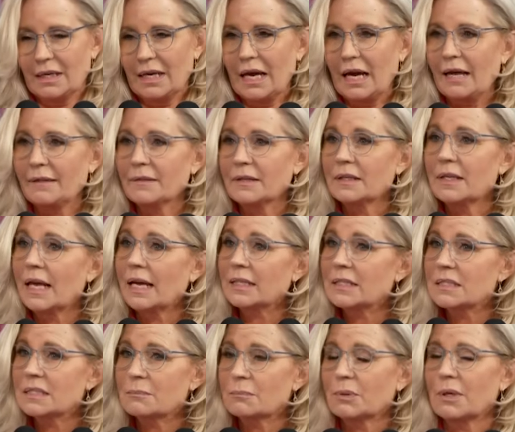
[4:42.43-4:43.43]
and the
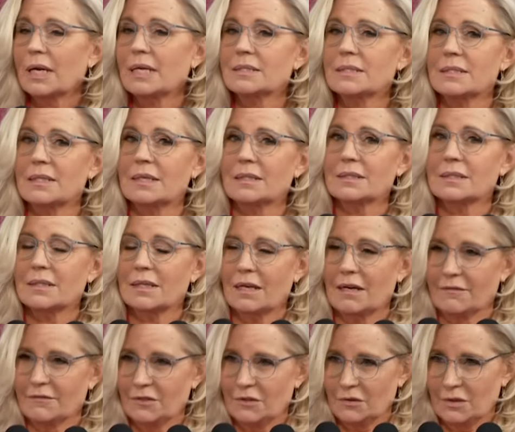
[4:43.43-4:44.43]
next President
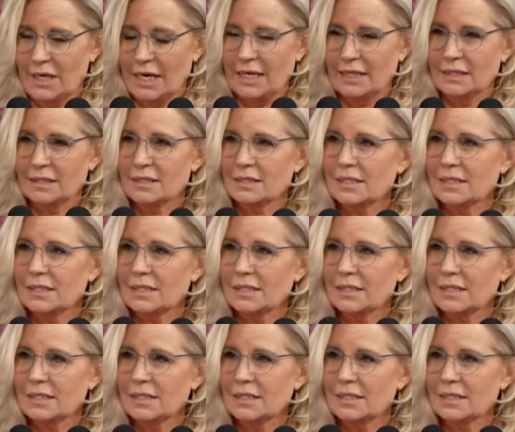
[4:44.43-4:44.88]
of the United